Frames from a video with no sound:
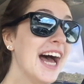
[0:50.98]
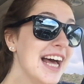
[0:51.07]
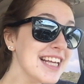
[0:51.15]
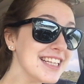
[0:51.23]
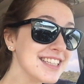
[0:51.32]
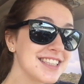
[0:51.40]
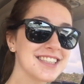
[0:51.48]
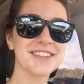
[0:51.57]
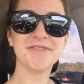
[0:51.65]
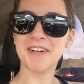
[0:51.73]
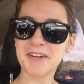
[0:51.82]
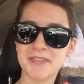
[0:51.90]
Yes,
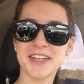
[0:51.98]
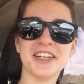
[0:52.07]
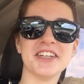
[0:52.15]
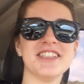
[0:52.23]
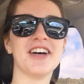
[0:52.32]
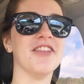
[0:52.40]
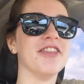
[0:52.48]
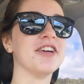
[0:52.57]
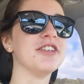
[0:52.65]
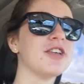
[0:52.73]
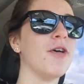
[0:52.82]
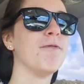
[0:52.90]
my blinker is on.
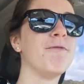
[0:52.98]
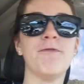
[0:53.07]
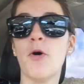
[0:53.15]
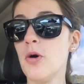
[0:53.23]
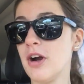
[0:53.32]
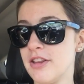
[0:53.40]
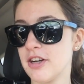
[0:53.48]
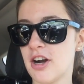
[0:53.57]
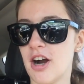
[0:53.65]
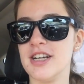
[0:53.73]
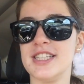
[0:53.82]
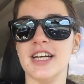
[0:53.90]
There's four other
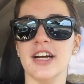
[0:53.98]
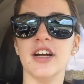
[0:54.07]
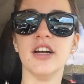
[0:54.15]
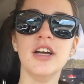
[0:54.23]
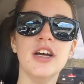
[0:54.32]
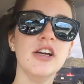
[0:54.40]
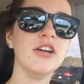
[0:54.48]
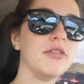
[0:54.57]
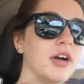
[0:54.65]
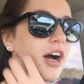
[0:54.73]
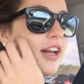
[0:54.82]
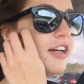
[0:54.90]
cars here who
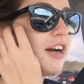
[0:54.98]
got